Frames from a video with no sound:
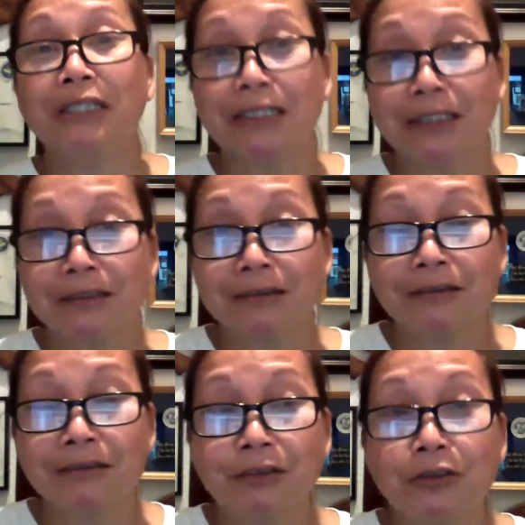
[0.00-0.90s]
you
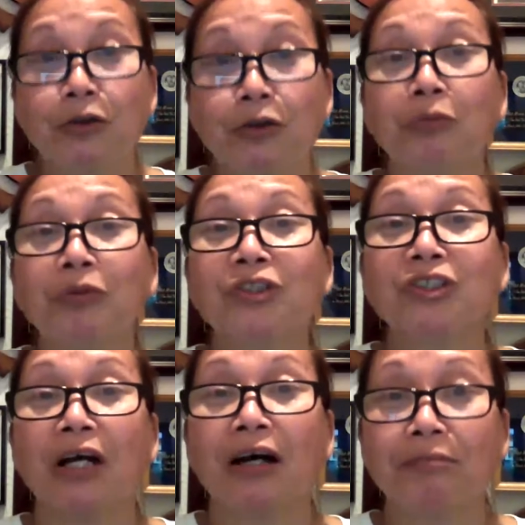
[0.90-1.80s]
overdid it. You
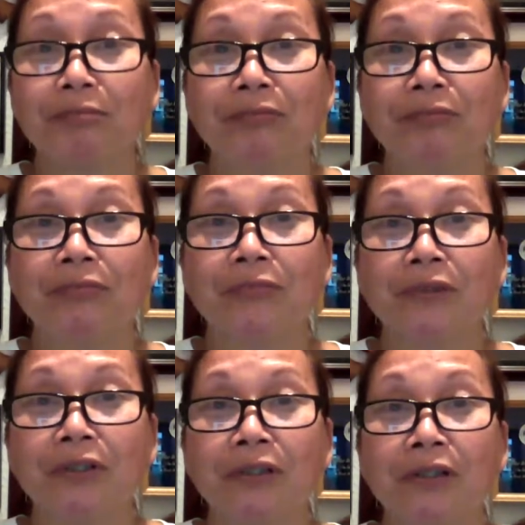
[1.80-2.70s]
overshot
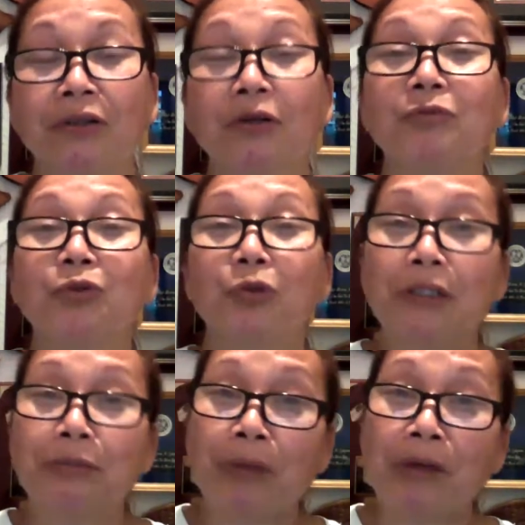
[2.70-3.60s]
of
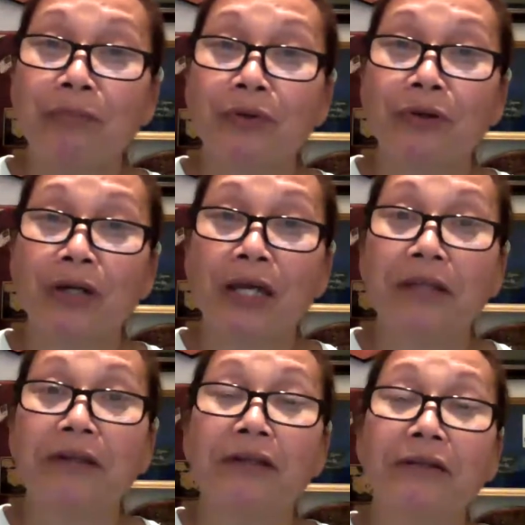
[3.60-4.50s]
toilet paper.
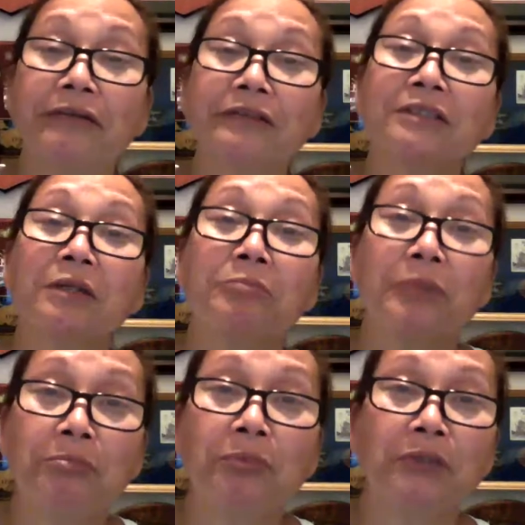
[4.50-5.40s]
And then there's some
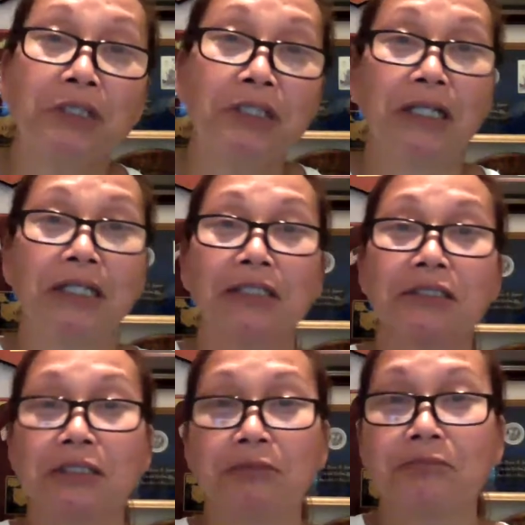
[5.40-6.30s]
people did not get
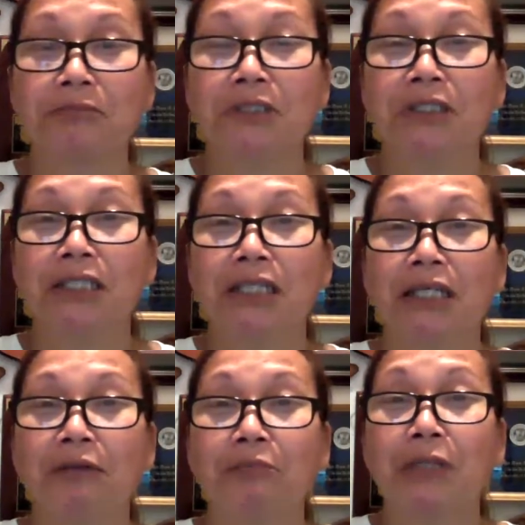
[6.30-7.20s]
some.
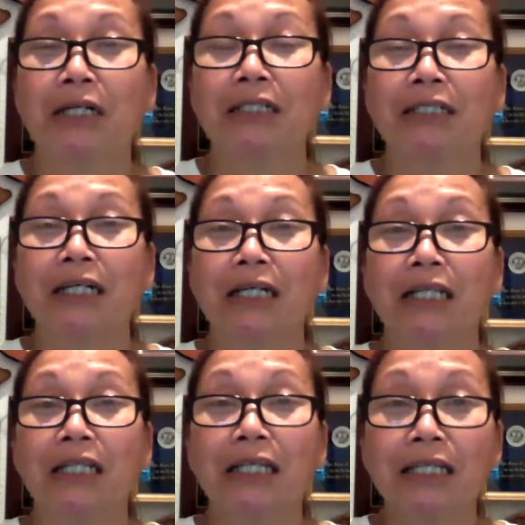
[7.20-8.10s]
But
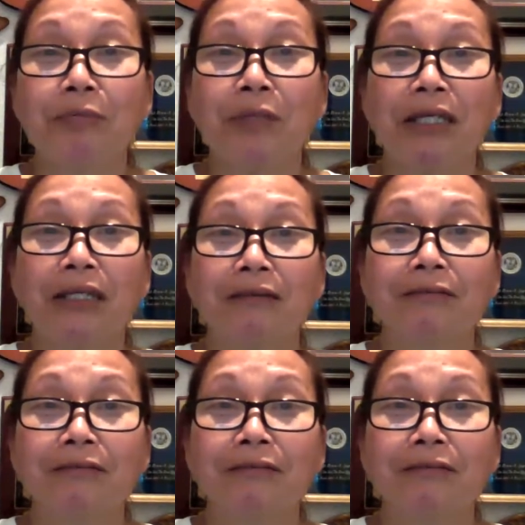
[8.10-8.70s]
lucky me,